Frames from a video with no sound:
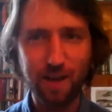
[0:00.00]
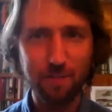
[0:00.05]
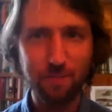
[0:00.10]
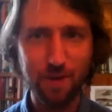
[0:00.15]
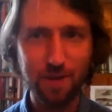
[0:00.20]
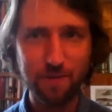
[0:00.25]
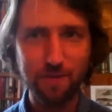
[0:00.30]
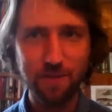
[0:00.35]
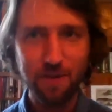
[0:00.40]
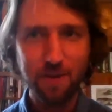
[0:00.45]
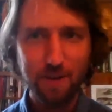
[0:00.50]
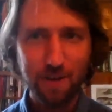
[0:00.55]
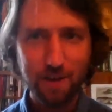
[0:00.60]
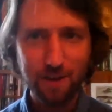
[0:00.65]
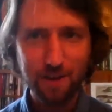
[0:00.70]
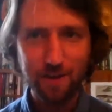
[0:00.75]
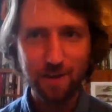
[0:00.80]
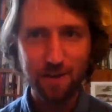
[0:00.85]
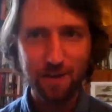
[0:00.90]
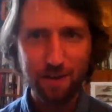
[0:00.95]
I mean,
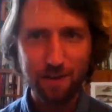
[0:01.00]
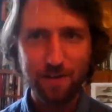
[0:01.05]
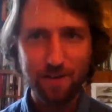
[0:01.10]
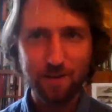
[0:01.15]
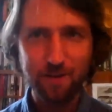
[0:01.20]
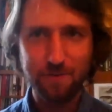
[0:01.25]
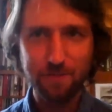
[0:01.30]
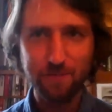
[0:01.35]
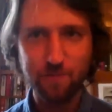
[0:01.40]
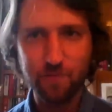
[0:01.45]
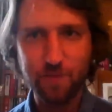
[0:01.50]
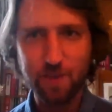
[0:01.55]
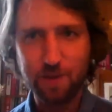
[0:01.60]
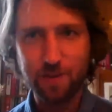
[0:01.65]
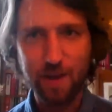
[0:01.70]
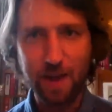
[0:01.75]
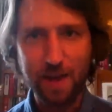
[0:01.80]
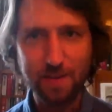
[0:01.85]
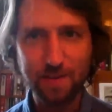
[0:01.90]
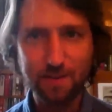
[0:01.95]

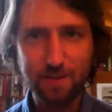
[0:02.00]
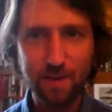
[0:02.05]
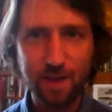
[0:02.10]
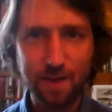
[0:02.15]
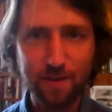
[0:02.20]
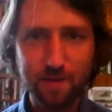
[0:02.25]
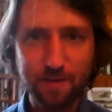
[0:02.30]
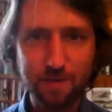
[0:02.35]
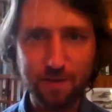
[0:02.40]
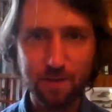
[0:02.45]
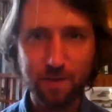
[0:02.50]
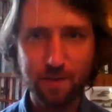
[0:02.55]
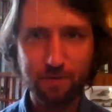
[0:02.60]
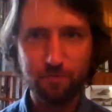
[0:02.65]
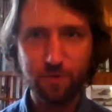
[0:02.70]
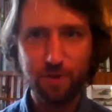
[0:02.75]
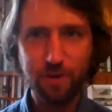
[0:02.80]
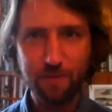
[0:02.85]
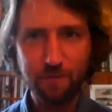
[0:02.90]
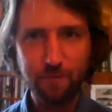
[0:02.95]
and
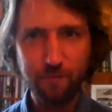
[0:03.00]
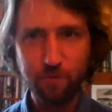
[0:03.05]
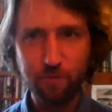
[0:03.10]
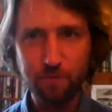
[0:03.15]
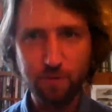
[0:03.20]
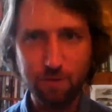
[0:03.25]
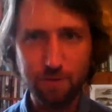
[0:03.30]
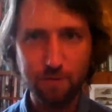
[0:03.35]
we have to